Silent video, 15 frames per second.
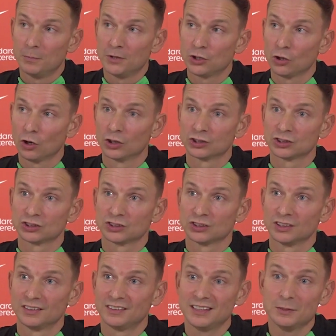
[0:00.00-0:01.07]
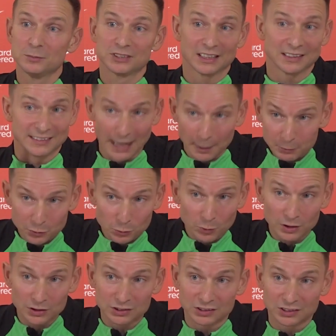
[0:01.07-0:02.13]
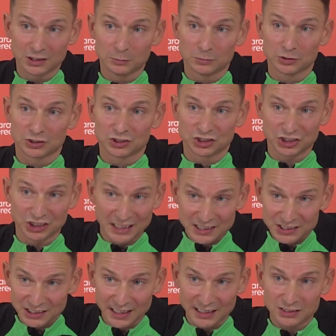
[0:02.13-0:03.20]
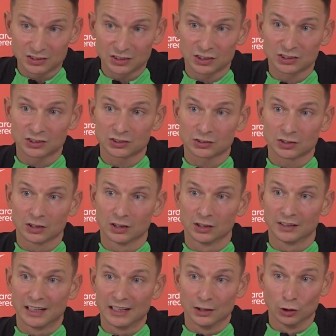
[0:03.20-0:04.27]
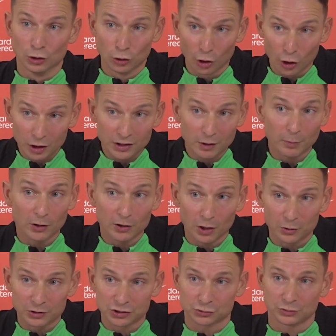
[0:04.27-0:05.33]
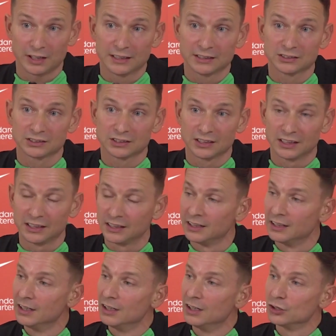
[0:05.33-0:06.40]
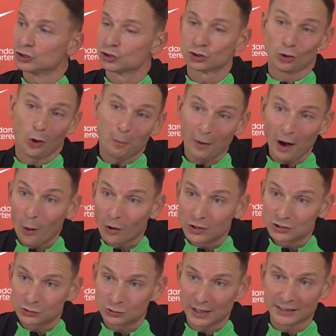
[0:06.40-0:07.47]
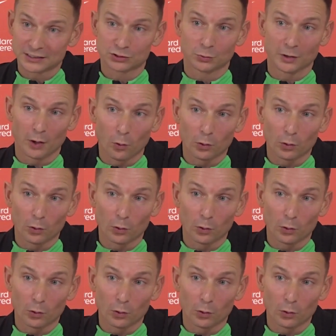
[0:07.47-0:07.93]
because teams adapt to us, teams change against us, uh, they learn about our strengths, they stop our strength. So we